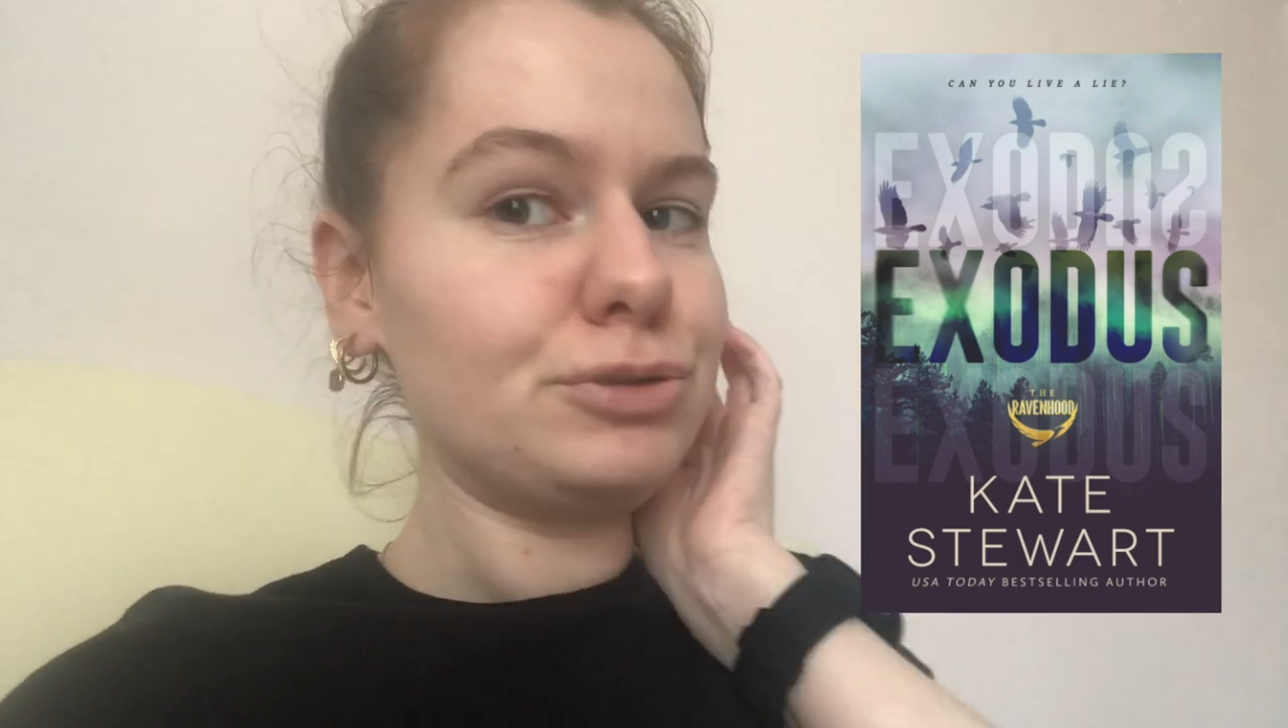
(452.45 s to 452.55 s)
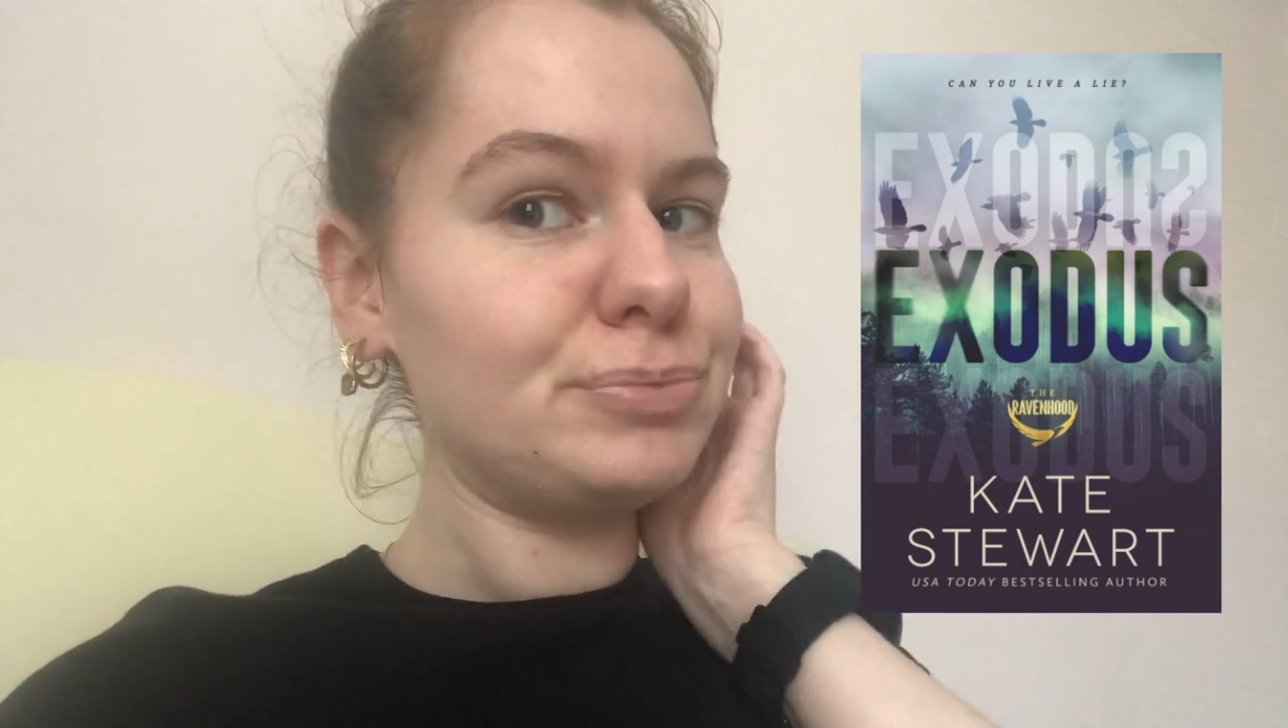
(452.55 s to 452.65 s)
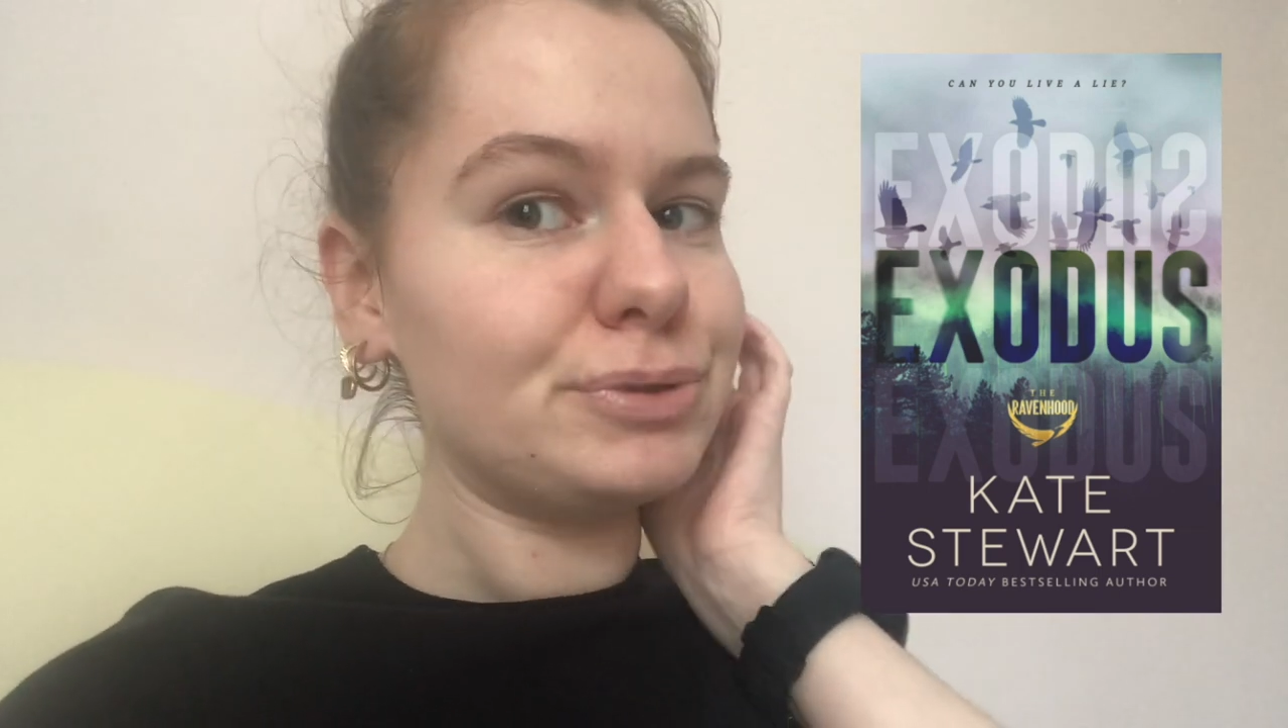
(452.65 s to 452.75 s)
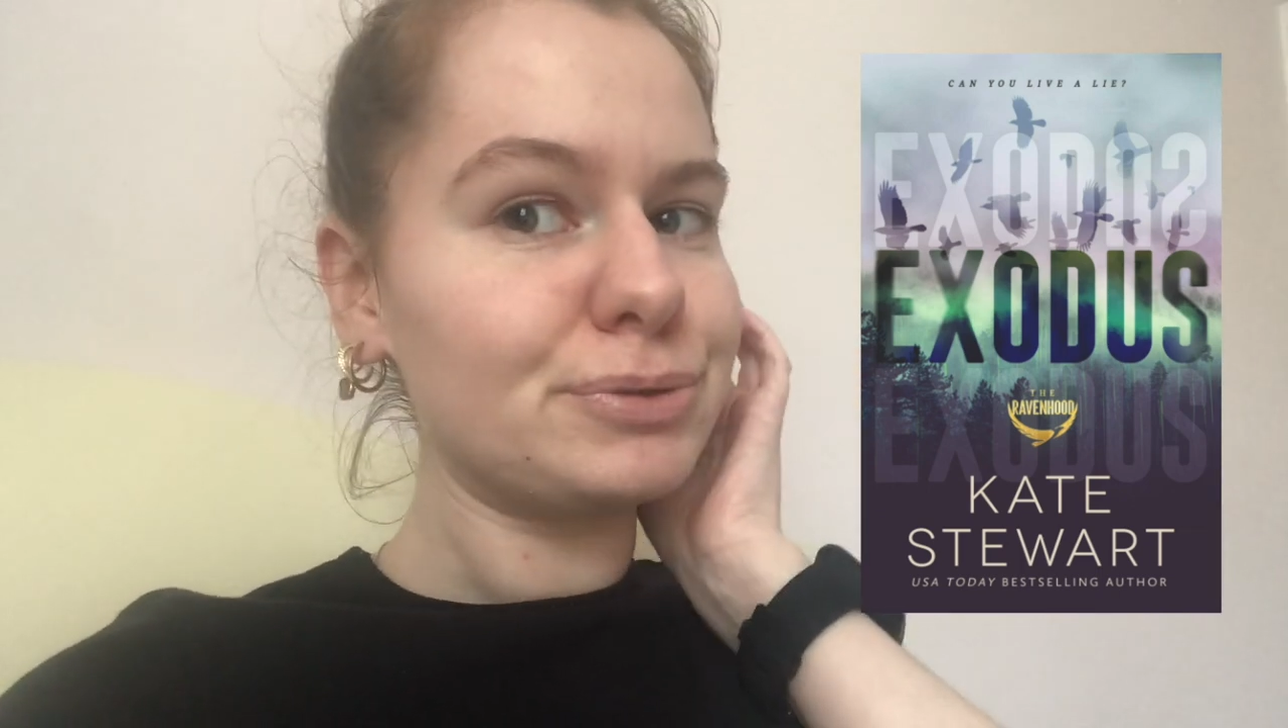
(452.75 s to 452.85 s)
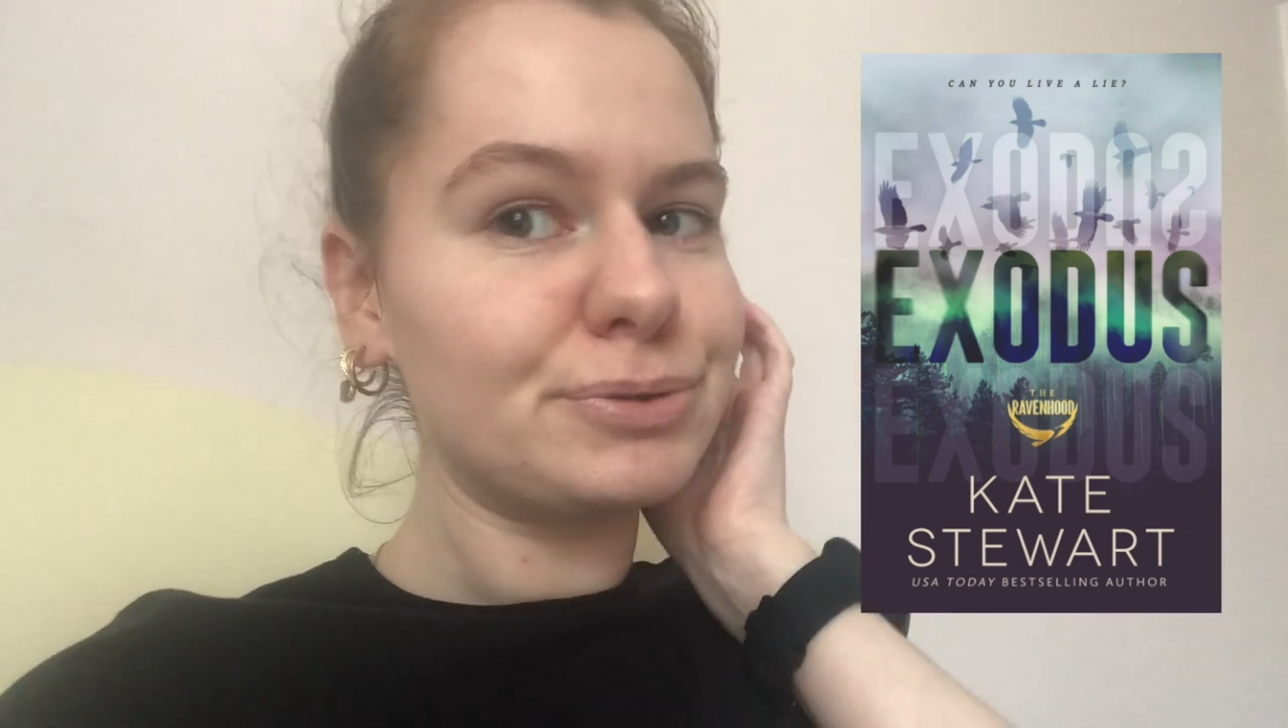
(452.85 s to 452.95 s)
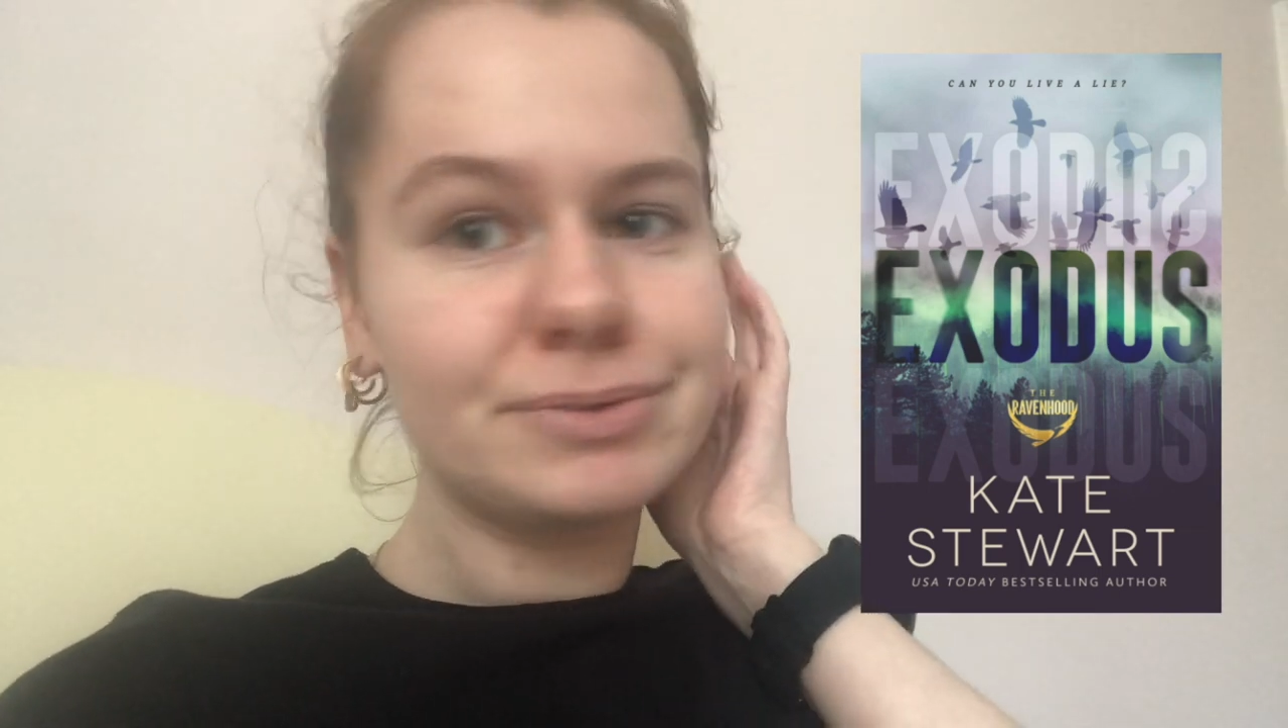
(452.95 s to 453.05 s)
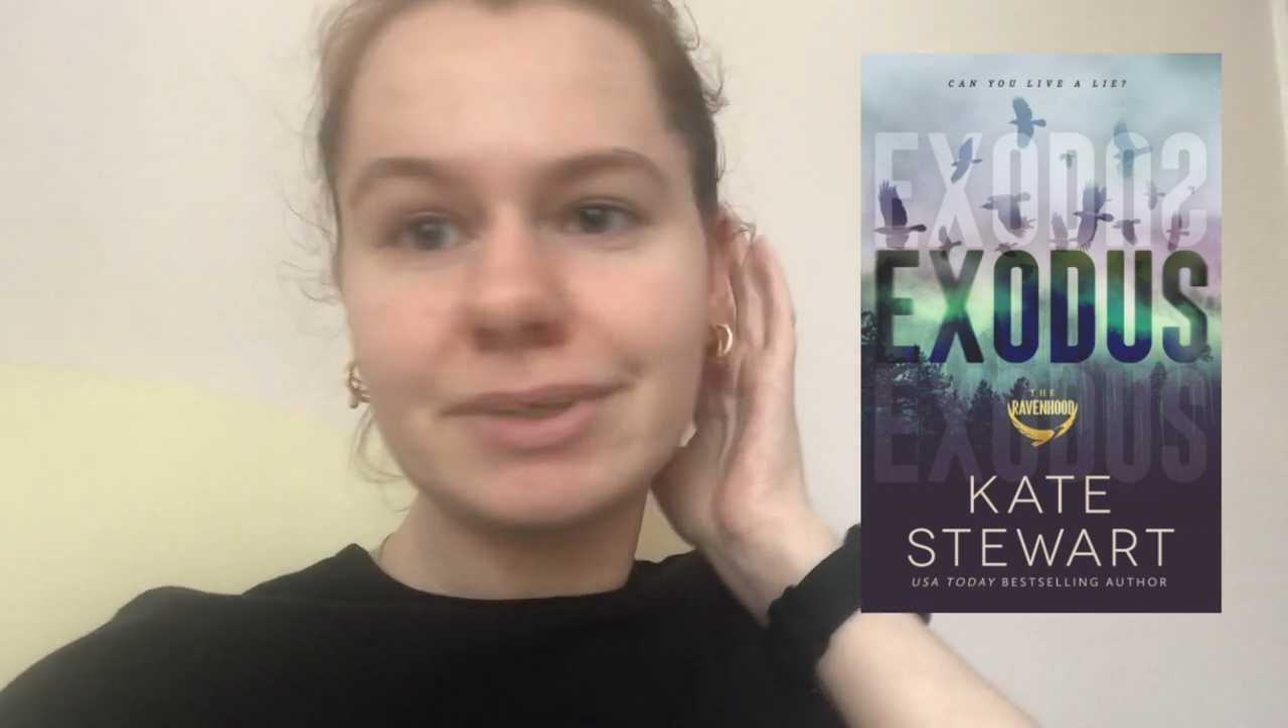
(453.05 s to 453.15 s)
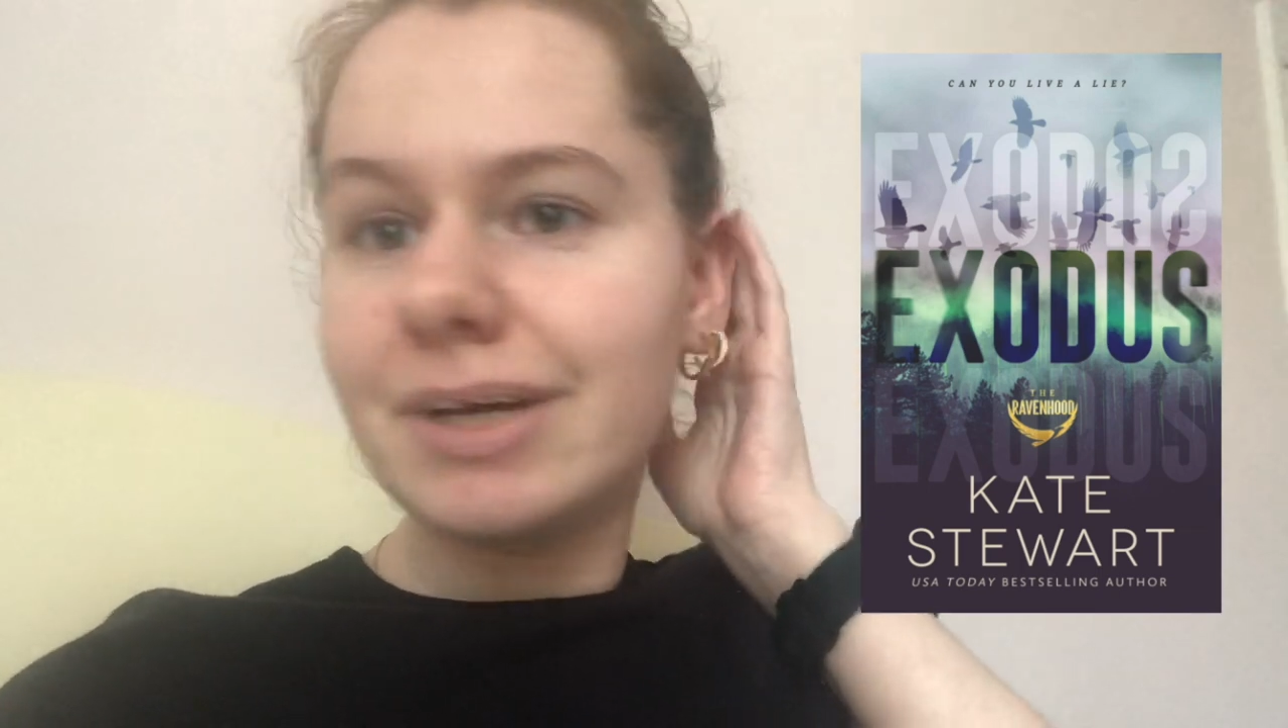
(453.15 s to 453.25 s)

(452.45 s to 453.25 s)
Superstore